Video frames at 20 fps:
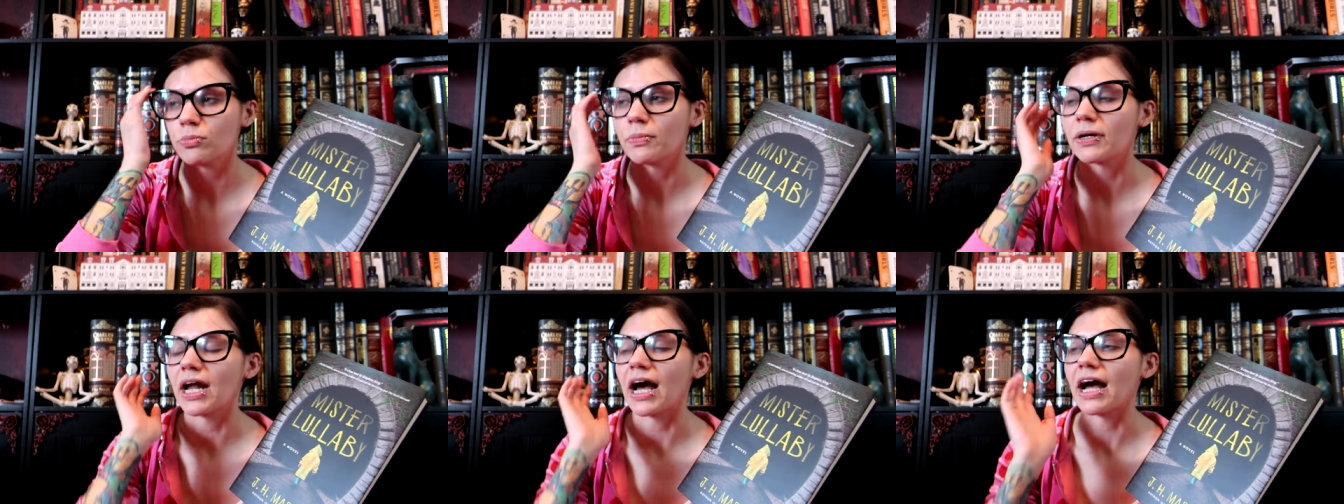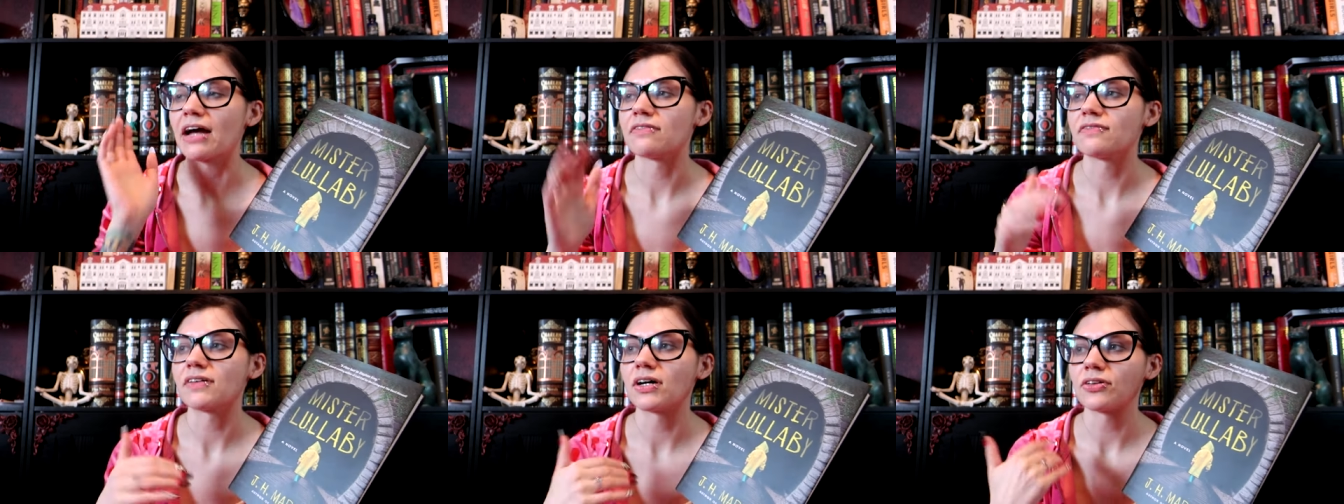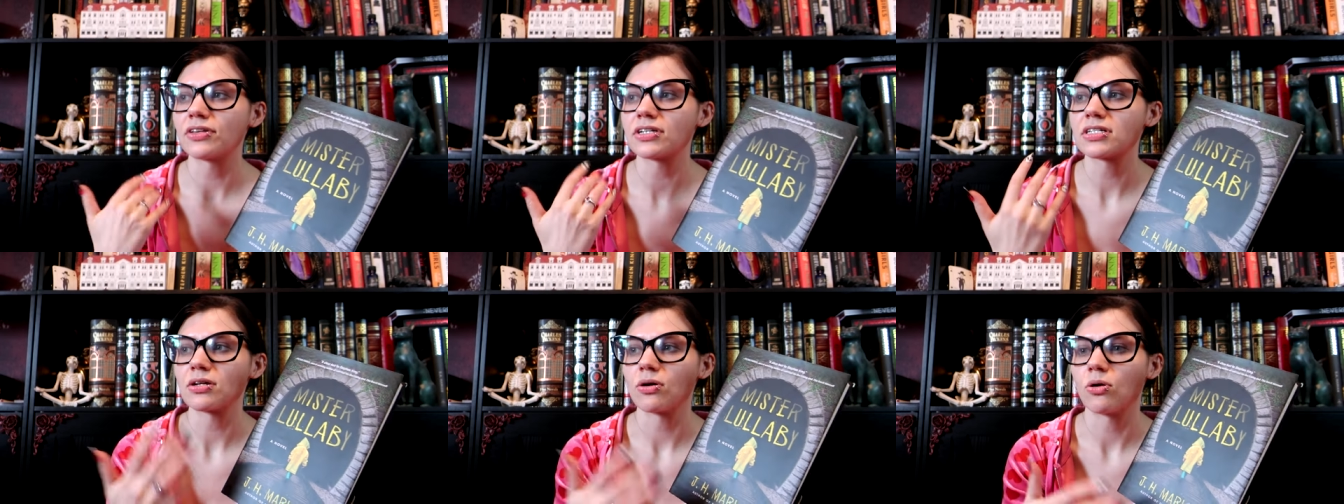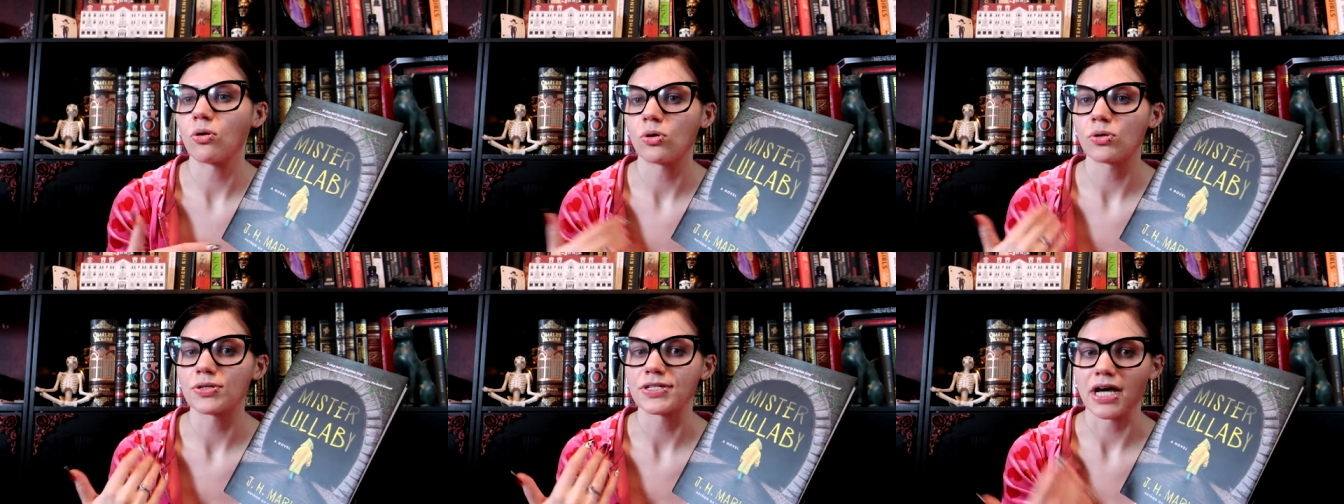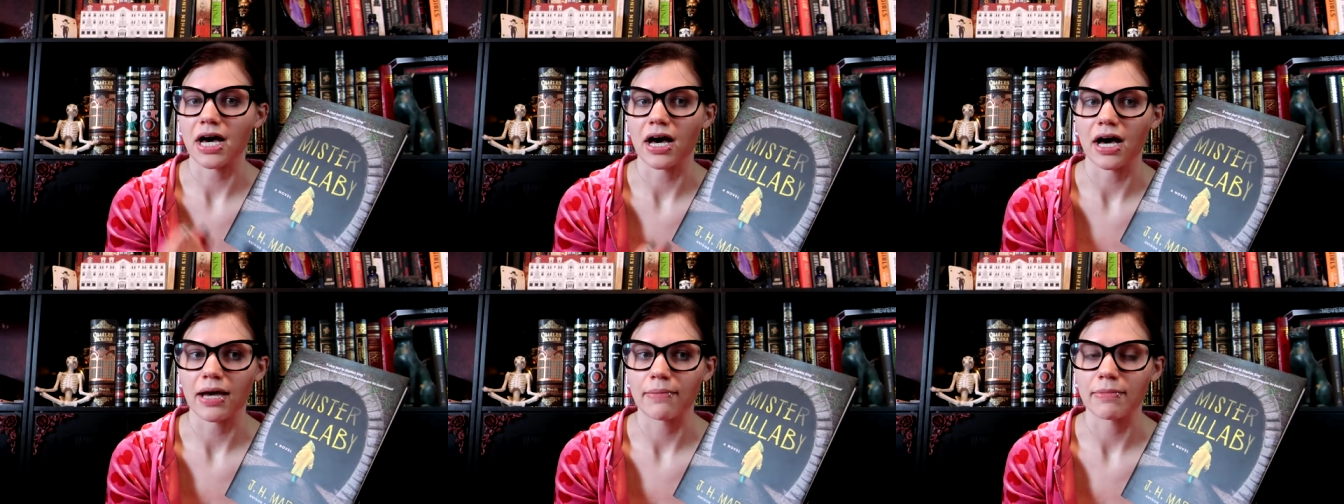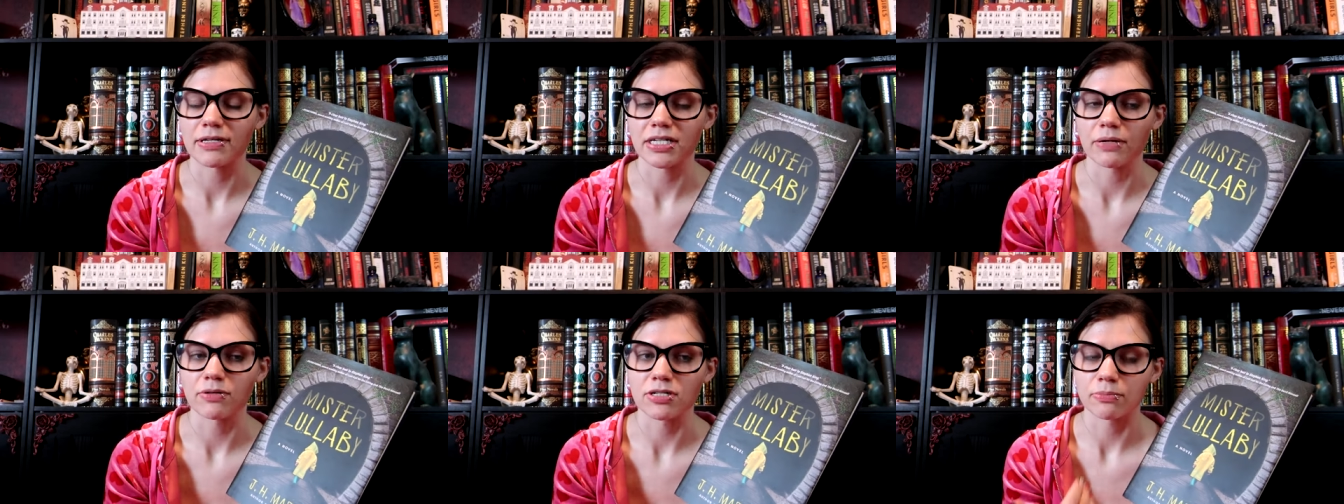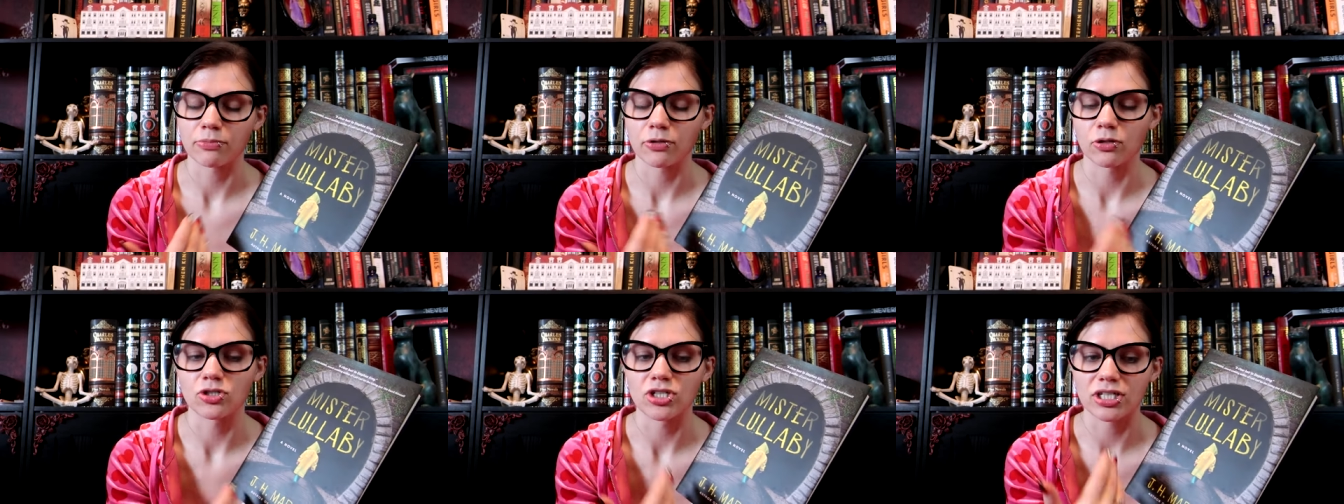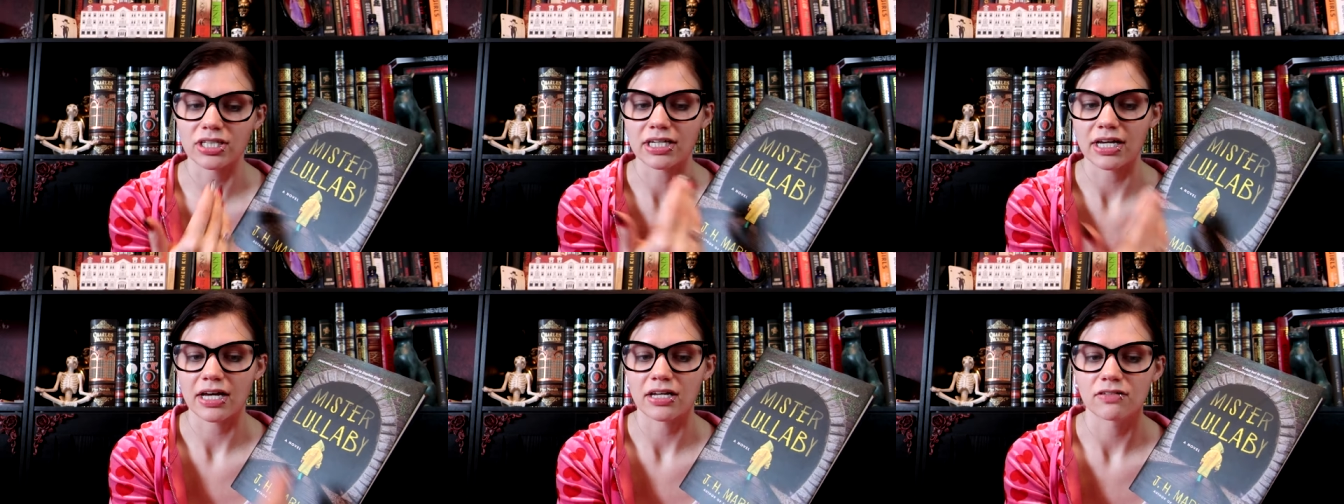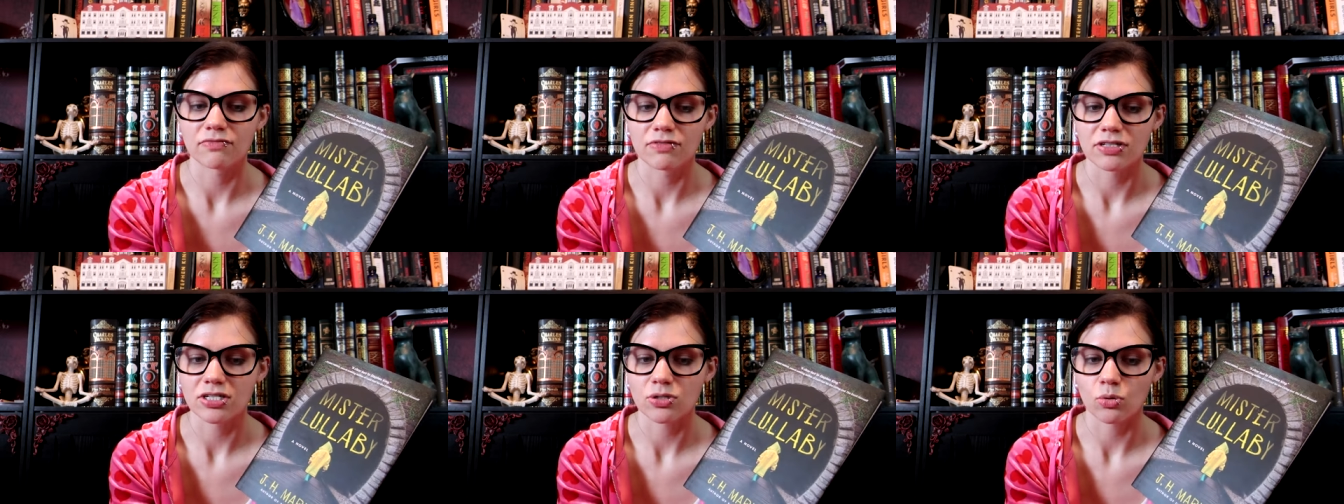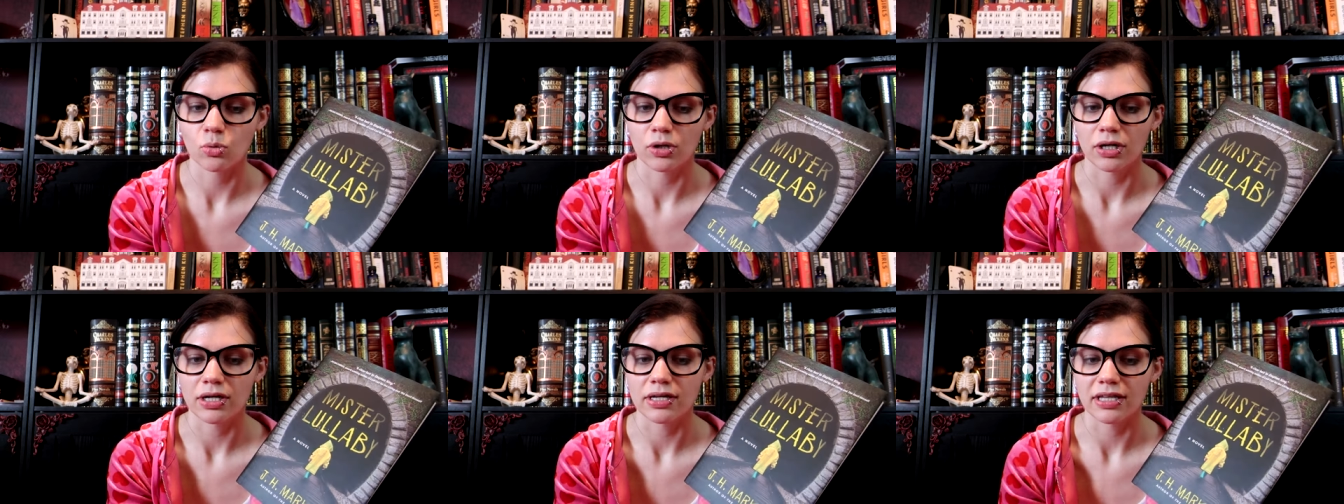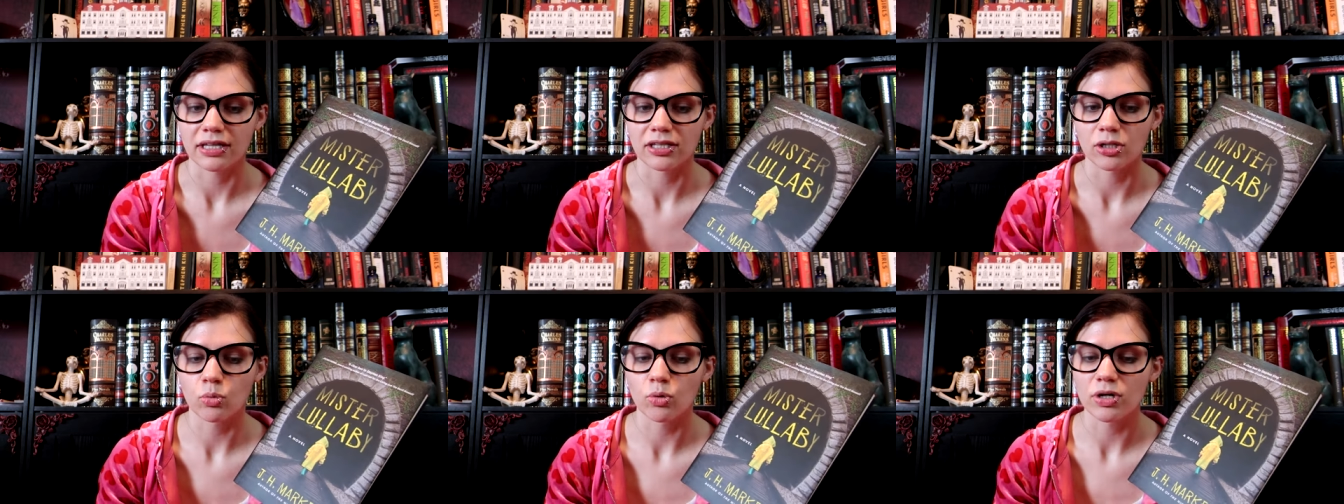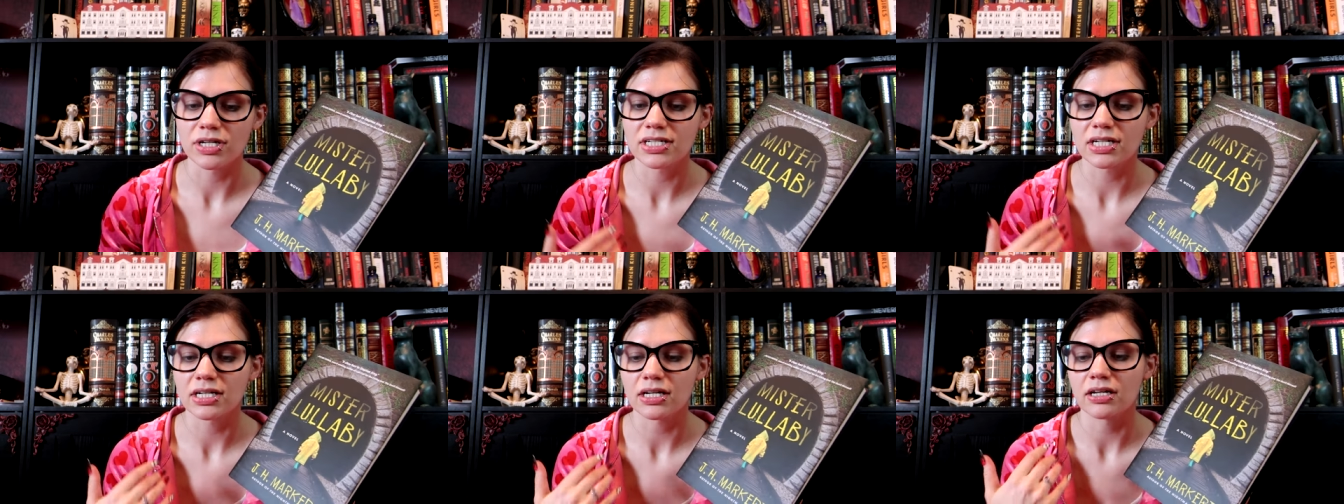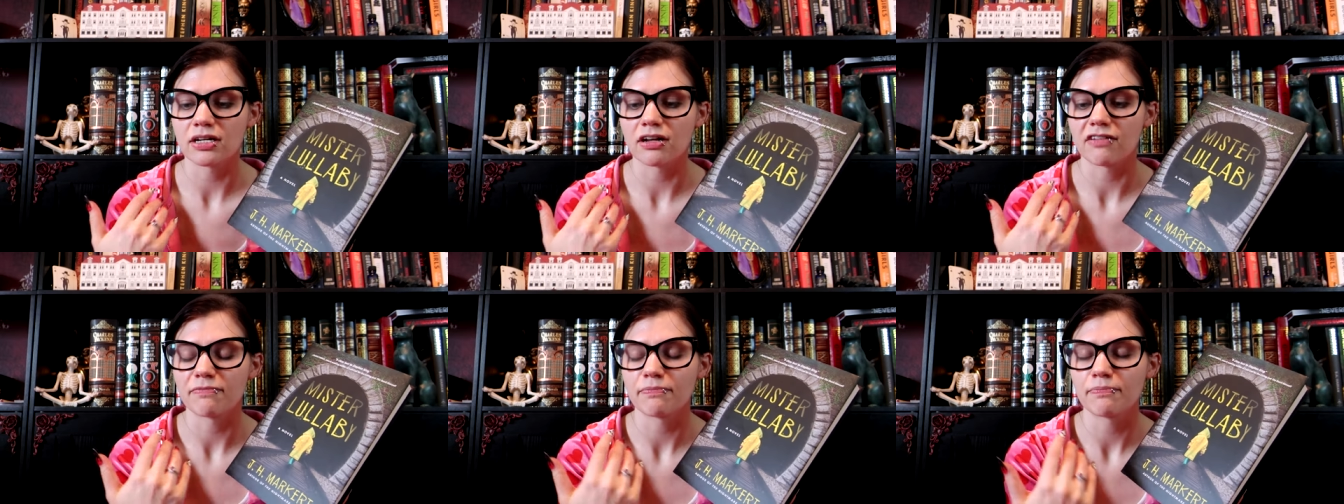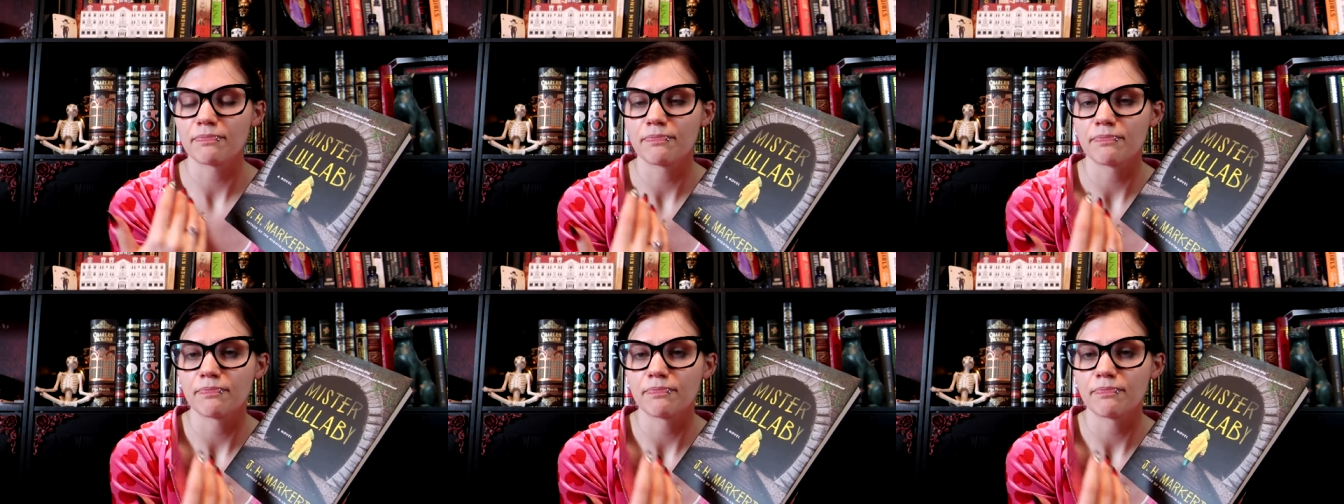but I felt this whole time as I was approaching the end of the story that there wasn't enough,